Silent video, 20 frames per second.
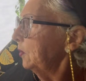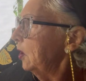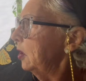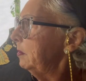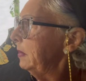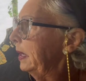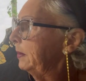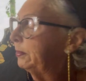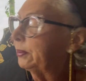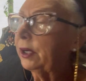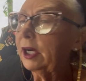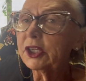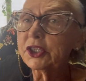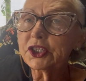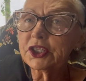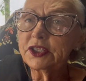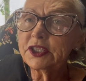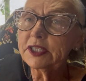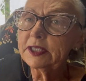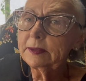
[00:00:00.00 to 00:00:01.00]
all my
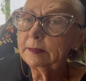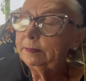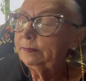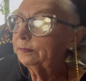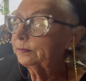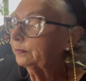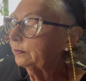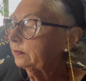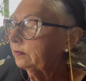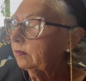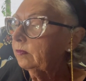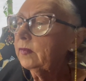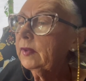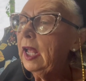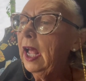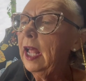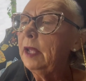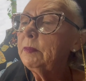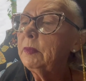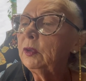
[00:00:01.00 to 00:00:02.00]
brushes. I'm